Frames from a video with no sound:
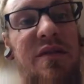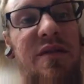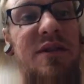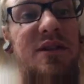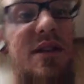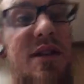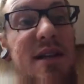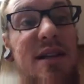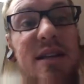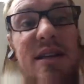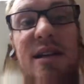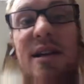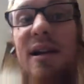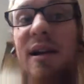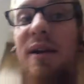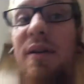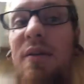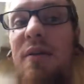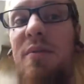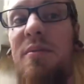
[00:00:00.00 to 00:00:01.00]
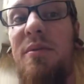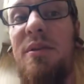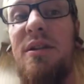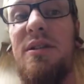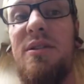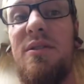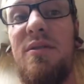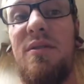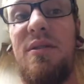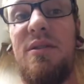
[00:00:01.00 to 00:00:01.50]
every day, and then I could
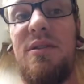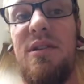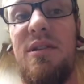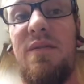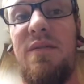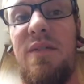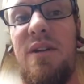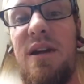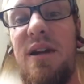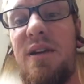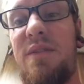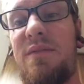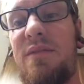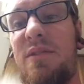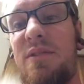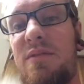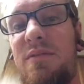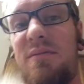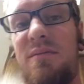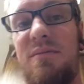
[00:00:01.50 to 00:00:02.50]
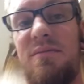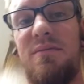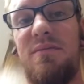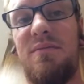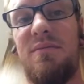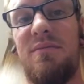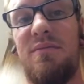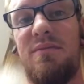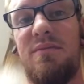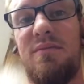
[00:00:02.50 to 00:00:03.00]
replace coils on if I have to.
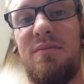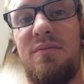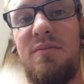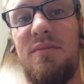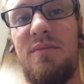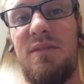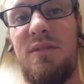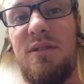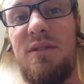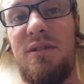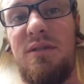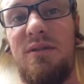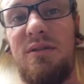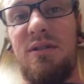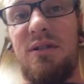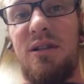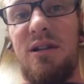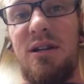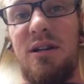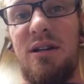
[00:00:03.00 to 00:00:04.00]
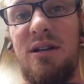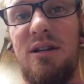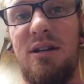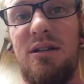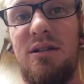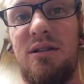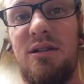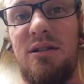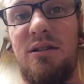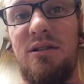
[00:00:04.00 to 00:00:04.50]
So it's got an
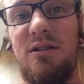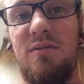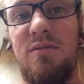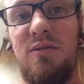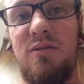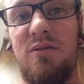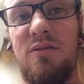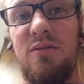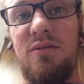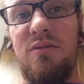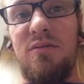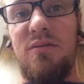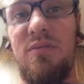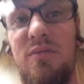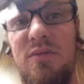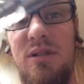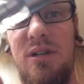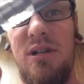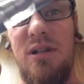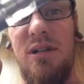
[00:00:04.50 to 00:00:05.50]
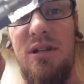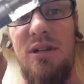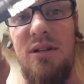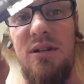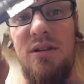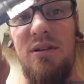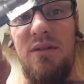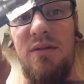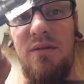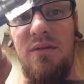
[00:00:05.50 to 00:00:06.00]
adjustable ring
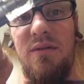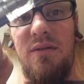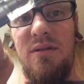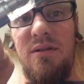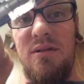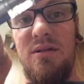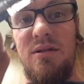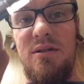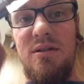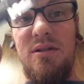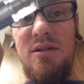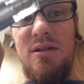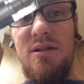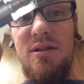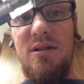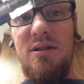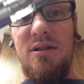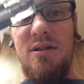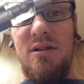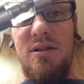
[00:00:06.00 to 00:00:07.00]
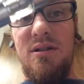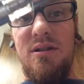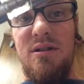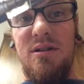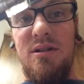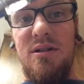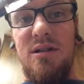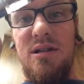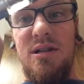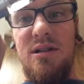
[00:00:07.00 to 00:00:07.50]
here
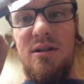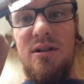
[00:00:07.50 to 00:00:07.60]
that